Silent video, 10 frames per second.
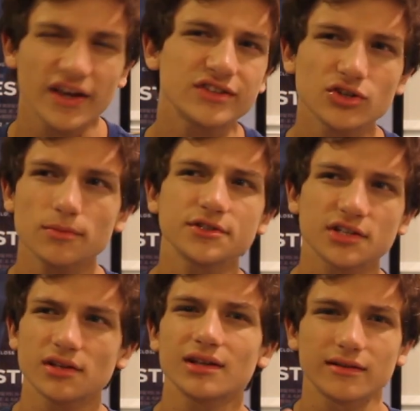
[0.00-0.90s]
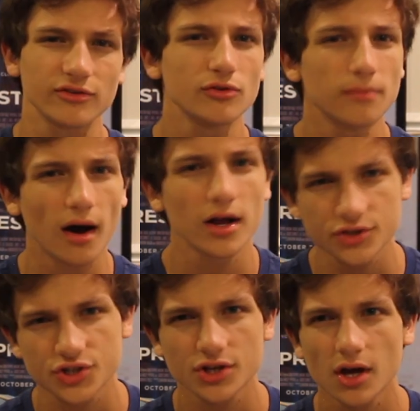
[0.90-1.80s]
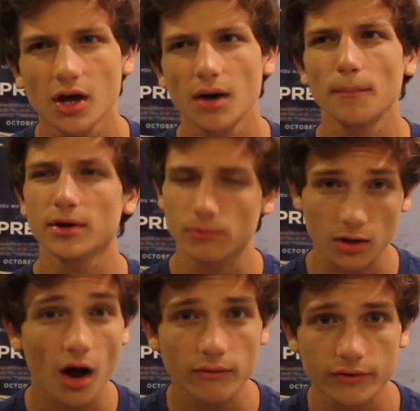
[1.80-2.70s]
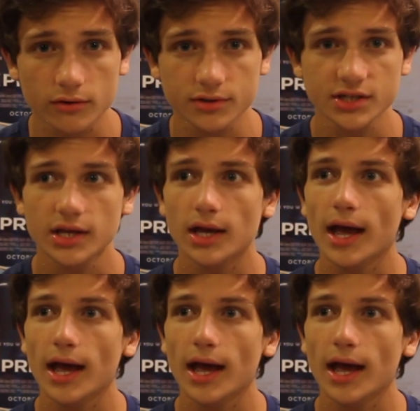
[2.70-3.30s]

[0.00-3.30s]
it's almost a little too much, but it recovers,